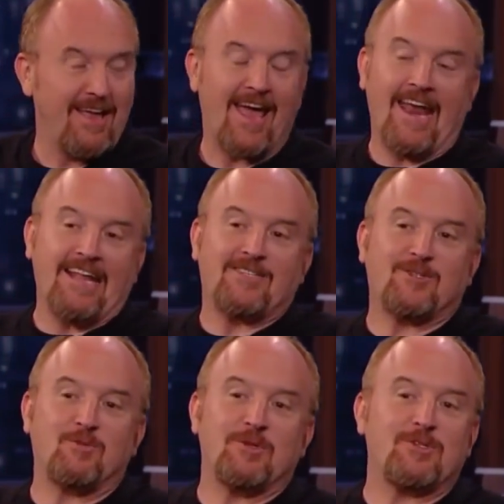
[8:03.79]
And it
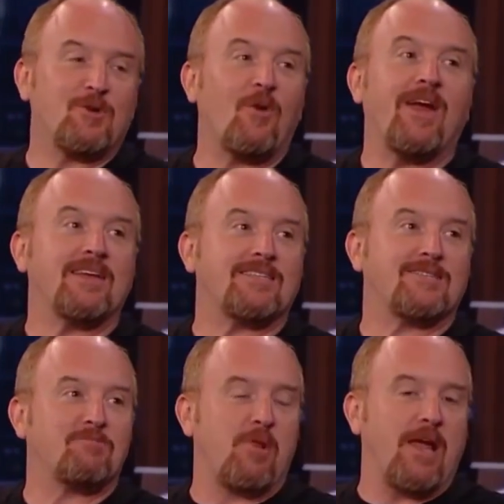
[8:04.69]
was the
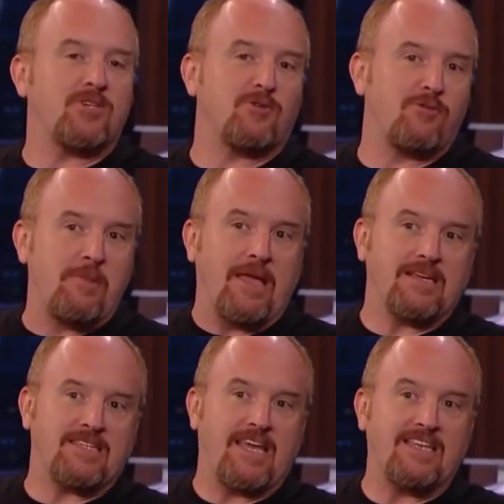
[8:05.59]
greatest pleasure for me
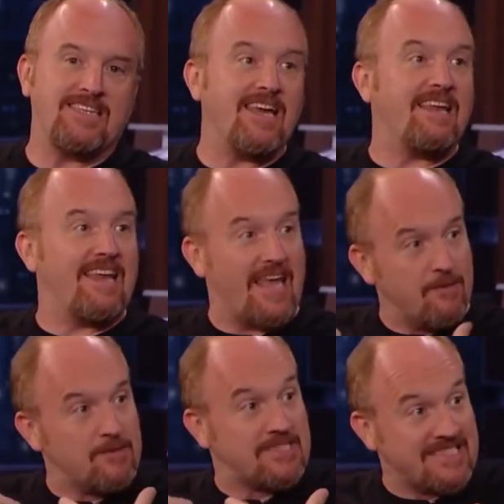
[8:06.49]
because he did
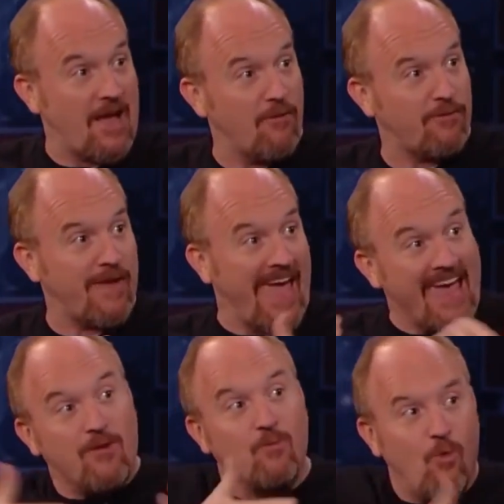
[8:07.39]
himself
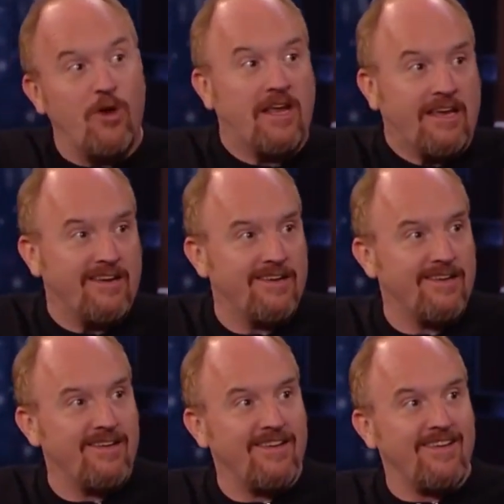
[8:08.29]
and Woody.
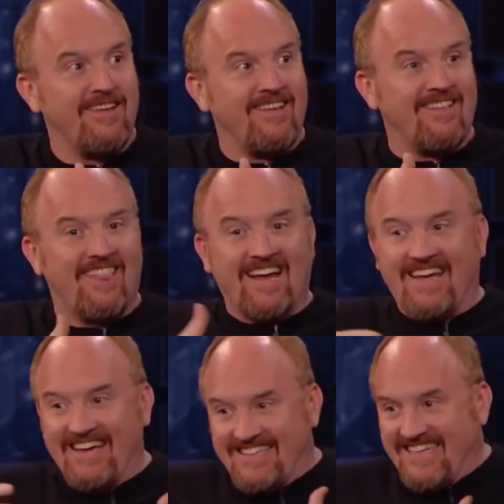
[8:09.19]
Like
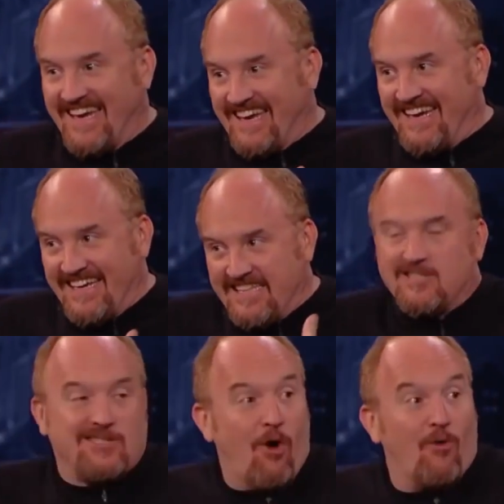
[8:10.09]
he did
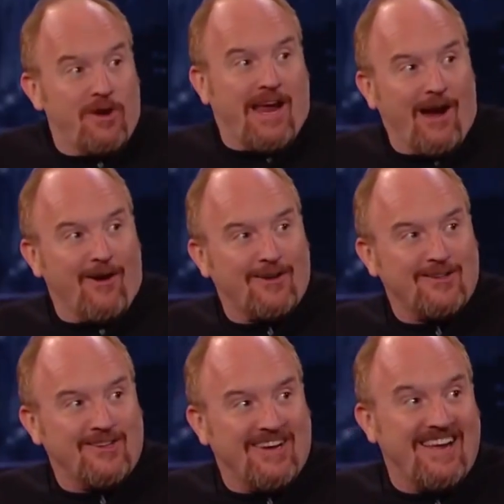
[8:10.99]
his own
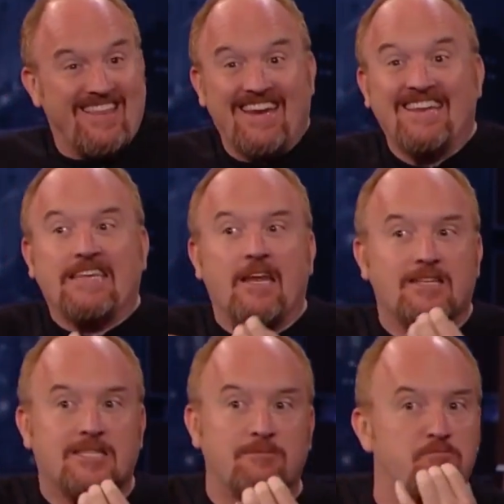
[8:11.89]
character, and then he did a
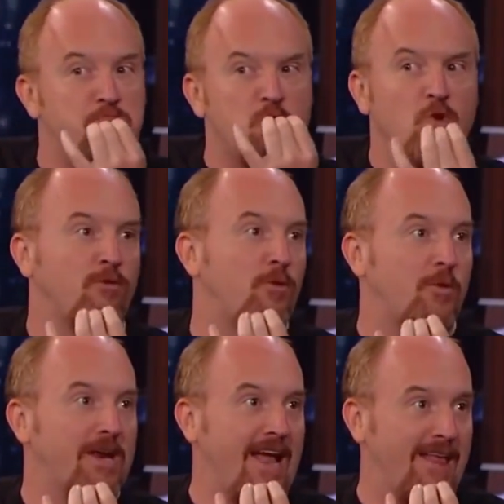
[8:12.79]

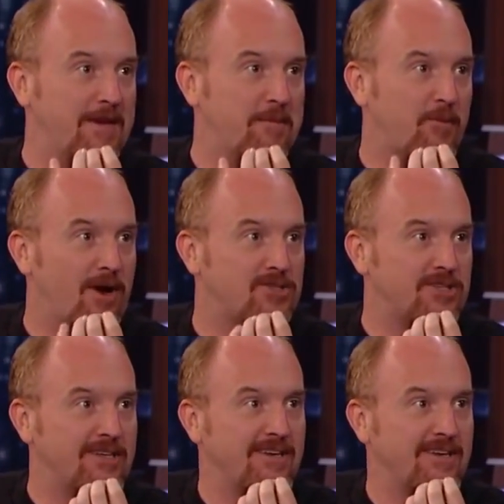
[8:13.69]
beautiful Woody Allen impression.